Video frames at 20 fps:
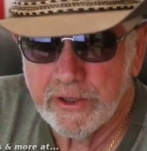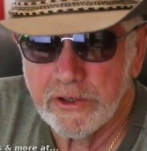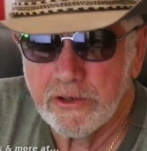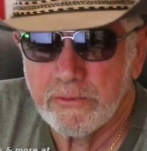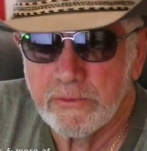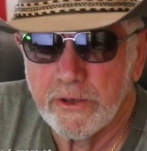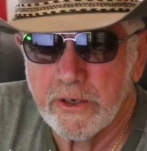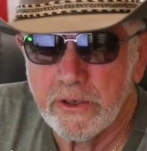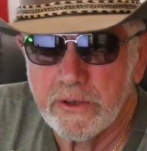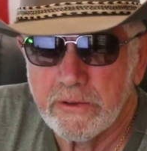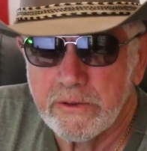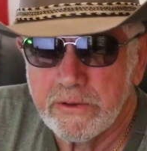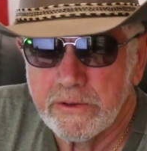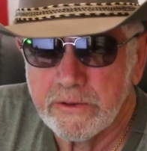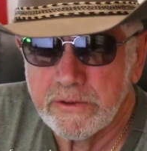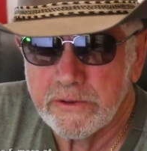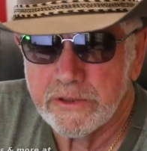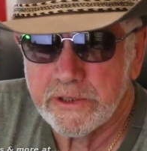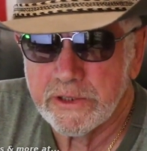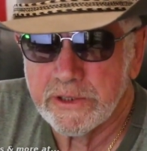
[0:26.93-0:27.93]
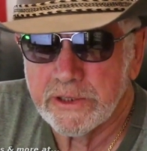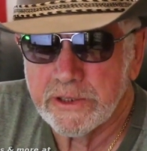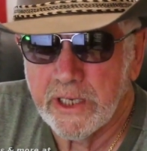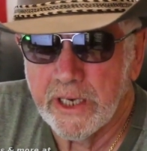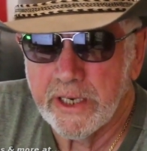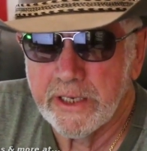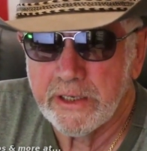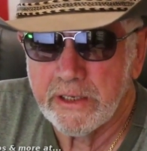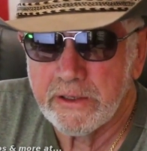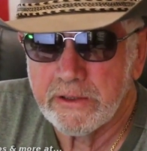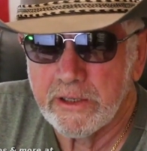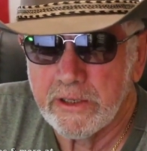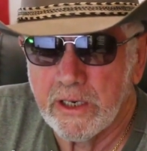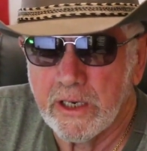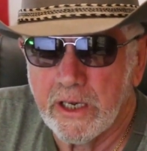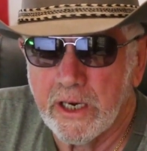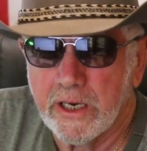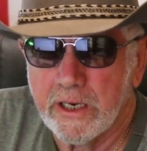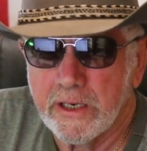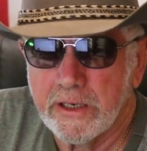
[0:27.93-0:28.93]
Cuomo just signed into
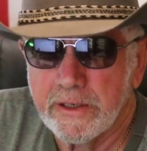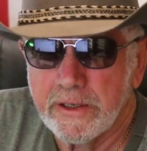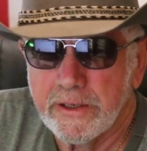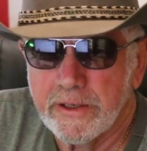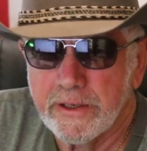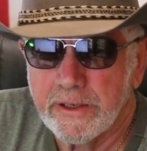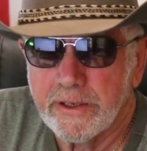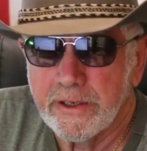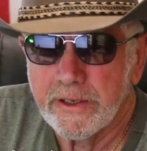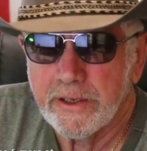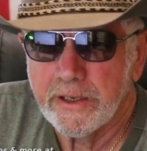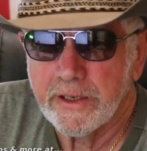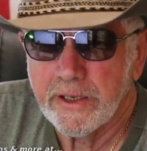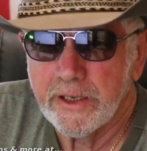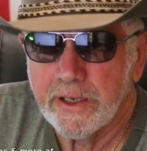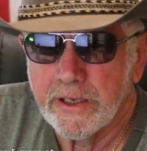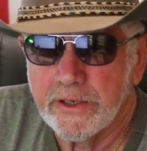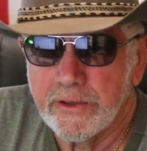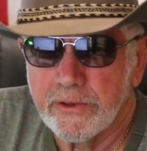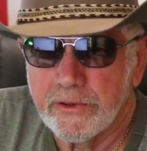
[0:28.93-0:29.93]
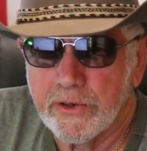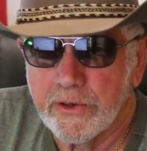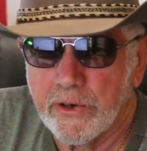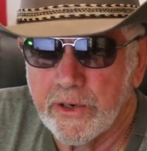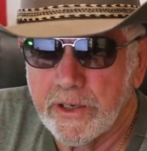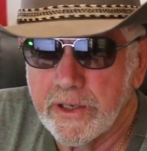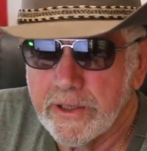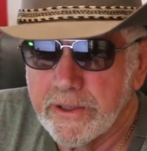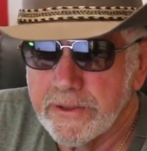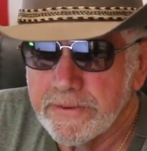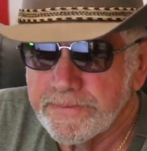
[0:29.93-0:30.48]
law in New York.